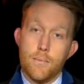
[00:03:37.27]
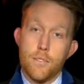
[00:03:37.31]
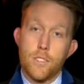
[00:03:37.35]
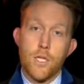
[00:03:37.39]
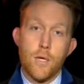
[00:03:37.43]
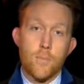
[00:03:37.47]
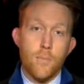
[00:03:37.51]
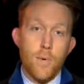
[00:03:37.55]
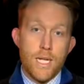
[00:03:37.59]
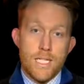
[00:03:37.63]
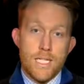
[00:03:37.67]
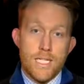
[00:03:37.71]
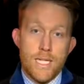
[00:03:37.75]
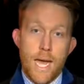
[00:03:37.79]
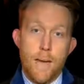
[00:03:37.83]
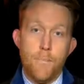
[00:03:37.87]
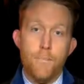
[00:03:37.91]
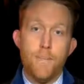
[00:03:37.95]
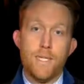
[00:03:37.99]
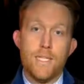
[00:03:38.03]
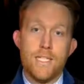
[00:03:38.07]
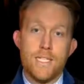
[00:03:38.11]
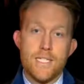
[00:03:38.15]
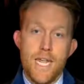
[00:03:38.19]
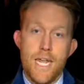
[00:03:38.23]
somewhat
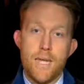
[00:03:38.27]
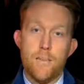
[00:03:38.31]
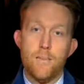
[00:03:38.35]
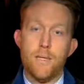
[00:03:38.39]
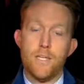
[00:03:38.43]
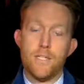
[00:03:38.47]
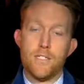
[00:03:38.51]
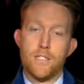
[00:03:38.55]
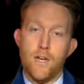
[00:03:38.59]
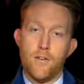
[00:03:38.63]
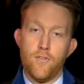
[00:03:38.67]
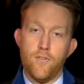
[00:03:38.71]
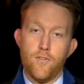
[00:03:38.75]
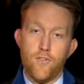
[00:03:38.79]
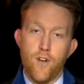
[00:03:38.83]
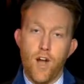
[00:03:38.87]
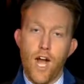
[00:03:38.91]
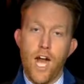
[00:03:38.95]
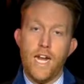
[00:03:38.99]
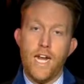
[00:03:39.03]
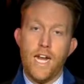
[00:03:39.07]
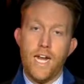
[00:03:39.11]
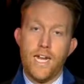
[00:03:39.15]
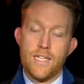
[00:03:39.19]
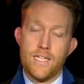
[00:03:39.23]
tepid statements on
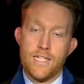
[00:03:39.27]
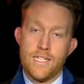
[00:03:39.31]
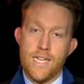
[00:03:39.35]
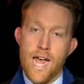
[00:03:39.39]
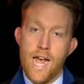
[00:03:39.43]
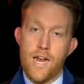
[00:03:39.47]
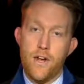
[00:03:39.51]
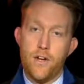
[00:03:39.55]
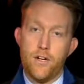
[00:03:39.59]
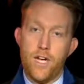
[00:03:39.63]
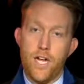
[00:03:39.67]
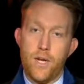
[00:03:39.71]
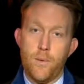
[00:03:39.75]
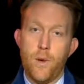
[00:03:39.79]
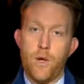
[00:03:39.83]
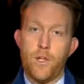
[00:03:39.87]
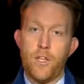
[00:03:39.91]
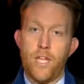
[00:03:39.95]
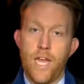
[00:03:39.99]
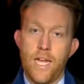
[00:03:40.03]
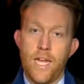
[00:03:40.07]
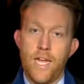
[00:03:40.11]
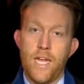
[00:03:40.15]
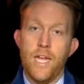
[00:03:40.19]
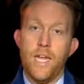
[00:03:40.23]
Friday and Saturday
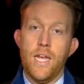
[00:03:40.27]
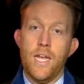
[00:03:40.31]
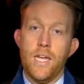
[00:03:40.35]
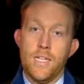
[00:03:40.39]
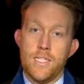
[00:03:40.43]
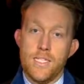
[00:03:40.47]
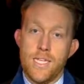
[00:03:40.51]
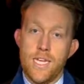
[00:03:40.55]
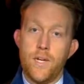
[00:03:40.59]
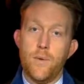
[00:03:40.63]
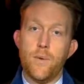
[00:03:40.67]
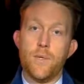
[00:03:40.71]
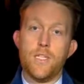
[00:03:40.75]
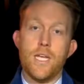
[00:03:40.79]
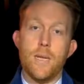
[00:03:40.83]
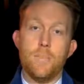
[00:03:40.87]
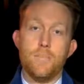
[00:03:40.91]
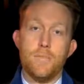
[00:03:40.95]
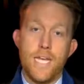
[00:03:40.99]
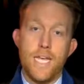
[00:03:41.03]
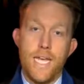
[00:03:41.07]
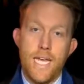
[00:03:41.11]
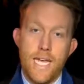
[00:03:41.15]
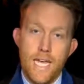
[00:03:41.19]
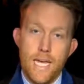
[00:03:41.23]
where they said it was
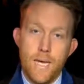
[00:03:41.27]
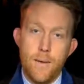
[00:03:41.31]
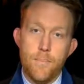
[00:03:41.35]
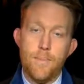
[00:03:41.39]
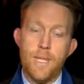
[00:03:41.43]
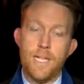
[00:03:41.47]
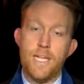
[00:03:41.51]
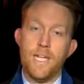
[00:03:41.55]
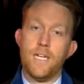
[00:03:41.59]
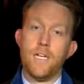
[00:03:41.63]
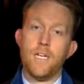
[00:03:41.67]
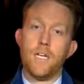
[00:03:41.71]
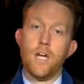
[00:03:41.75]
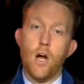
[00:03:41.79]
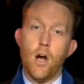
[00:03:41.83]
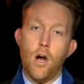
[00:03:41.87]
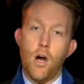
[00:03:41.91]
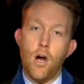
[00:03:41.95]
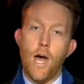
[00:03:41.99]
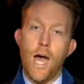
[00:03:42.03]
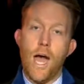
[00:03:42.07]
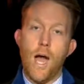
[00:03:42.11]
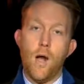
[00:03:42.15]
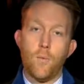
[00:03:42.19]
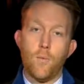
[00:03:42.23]
up to him. They didn't
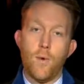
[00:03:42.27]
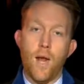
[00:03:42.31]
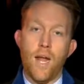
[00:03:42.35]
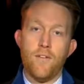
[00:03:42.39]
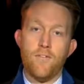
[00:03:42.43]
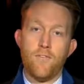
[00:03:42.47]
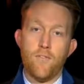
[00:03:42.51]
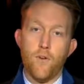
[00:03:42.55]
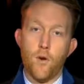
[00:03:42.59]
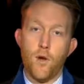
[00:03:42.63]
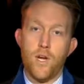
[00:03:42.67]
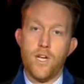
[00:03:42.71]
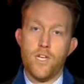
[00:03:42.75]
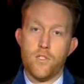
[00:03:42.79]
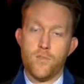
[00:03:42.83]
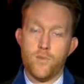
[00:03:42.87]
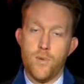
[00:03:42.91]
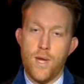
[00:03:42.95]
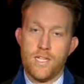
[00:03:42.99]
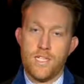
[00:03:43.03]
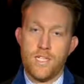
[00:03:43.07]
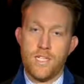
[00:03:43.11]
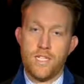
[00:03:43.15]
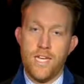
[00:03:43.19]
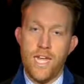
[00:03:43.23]
call outright for
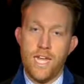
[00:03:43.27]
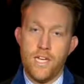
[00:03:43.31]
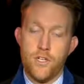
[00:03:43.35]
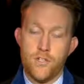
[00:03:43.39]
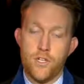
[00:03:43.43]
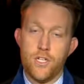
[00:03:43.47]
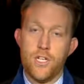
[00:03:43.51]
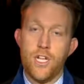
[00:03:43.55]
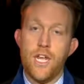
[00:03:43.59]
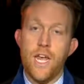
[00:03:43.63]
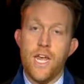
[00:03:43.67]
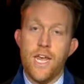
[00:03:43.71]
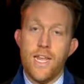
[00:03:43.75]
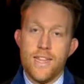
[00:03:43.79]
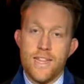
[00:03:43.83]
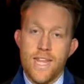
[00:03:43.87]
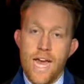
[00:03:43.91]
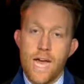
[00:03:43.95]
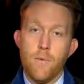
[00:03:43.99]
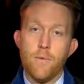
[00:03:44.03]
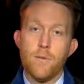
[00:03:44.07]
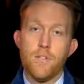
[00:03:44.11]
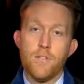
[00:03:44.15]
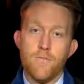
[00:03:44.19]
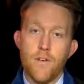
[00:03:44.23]
his resignation.
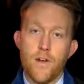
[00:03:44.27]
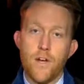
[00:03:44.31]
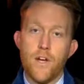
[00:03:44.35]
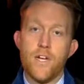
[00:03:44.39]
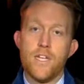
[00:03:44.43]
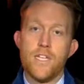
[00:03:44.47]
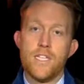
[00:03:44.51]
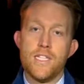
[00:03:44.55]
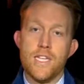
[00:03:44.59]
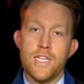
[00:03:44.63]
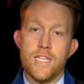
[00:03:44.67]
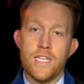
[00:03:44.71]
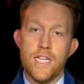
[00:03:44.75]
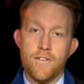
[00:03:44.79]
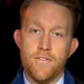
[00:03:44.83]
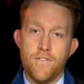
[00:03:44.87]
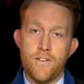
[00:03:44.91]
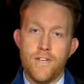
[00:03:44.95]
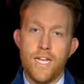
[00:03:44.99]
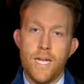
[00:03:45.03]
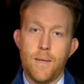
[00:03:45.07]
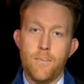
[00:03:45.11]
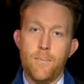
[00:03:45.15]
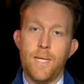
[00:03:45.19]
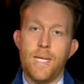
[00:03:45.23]
That was very
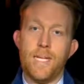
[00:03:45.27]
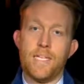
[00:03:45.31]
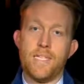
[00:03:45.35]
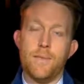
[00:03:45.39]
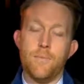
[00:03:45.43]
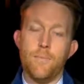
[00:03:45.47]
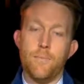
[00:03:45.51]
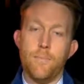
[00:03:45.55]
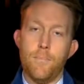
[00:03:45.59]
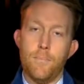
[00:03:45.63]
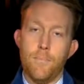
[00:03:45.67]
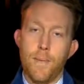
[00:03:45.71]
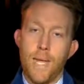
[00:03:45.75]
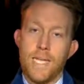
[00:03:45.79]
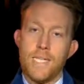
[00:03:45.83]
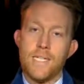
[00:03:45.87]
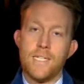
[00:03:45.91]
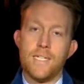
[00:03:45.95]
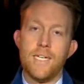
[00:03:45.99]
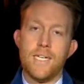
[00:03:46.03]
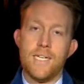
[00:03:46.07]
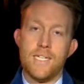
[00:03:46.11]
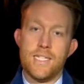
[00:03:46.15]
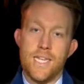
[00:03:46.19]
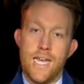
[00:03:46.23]
significant because it
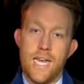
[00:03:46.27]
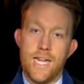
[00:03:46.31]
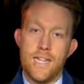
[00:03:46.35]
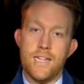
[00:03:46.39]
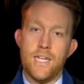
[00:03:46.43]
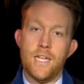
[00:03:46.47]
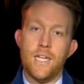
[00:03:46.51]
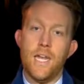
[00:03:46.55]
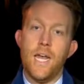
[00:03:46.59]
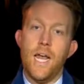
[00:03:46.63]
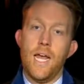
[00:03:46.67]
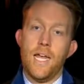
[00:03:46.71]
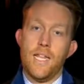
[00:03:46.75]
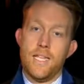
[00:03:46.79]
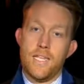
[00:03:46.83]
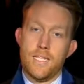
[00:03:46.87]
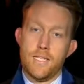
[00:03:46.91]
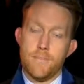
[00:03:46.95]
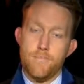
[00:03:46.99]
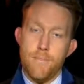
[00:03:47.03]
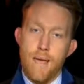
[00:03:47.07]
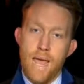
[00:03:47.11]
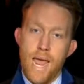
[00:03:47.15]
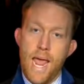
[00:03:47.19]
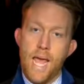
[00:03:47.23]
basically said that
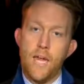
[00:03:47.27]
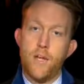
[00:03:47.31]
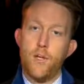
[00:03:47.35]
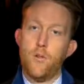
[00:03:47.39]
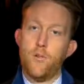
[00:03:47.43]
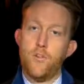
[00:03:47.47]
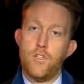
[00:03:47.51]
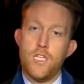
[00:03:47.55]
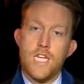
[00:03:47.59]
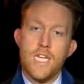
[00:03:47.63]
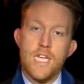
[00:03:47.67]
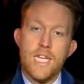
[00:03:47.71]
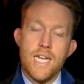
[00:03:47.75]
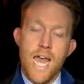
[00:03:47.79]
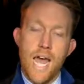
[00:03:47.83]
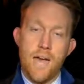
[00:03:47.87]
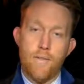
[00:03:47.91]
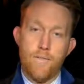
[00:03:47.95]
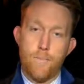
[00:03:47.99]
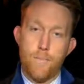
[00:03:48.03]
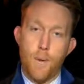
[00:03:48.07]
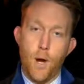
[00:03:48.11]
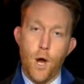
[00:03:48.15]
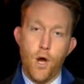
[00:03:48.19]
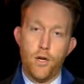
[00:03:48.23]
this man who didn't
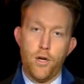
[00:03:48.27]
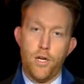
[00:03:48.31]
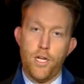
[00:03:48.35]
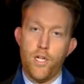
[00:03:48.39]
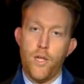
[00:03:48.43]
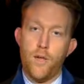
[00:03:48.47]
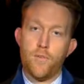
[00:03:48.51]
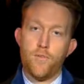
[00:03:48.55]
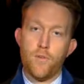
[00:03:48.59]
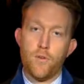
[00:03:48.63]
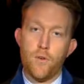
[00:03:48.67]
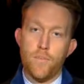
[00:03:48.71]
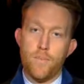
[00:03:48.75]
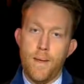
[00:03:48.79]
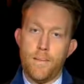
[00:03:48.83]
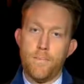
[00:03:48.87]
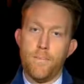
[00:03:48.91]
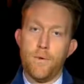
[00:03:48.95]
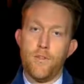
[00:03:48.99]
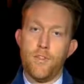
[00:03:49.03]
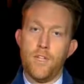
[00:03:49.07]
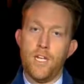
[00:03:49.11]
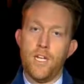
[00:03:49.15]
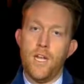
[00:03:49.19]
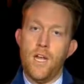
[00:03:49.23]
have a party, you have to
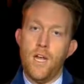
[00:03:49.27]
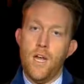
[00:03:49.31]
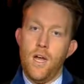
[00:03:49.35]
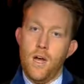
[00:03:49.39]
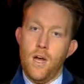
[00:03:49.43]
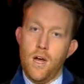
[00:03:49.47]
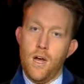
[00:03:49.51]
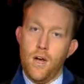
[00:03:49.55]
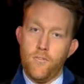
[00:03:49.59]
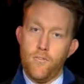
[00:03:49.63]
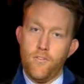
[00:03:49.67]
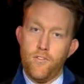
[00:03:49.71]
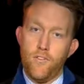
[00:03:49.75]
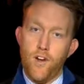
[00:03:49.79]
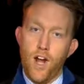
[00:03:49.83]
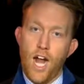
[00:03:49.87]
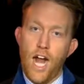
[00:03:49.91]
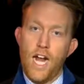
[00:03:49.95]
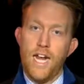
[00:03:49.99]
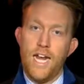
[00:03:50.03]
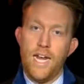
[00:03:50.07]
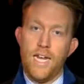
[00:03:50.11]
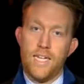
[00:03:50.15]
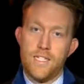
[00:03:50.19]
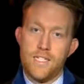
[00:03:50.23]
remember that on
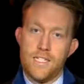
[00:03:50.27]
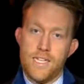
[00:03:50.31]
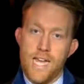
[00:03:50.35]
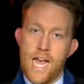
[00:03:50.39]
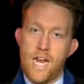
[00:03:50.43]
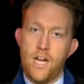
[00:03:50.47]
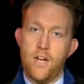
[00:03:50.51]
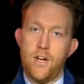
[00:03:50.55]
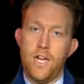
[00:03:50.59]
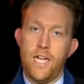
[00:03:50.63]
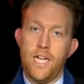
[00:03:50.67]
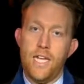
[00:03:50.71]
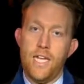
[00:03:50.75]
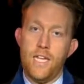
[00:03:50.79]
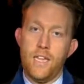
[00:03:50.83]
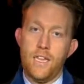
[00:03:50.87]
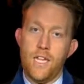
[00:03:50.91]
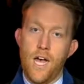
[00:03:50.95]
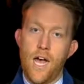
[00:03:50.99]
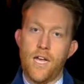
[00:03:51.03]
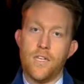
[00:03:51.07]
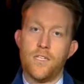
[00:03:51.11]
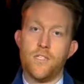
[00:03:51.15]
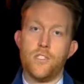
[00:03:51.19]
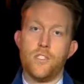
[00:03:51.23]
Friday and Saturday, he
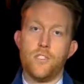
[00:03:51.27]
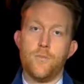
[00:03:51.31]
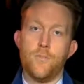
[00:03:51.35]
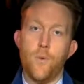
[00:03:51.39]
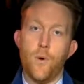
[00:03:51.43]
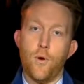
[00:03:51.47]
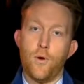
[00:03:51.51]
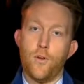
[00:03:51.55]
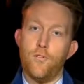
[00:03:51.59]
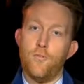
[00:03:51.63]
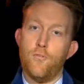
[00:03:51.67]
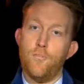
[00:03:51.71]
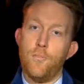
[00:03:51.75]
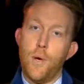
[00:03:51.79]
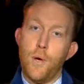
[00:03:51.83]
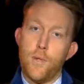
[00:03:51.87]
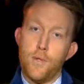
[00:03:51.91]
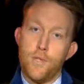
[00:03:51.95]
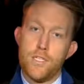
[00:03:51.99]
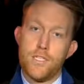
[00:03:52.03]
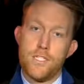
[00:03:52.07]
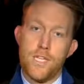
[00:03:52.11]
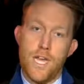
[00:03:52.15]
lost the support of both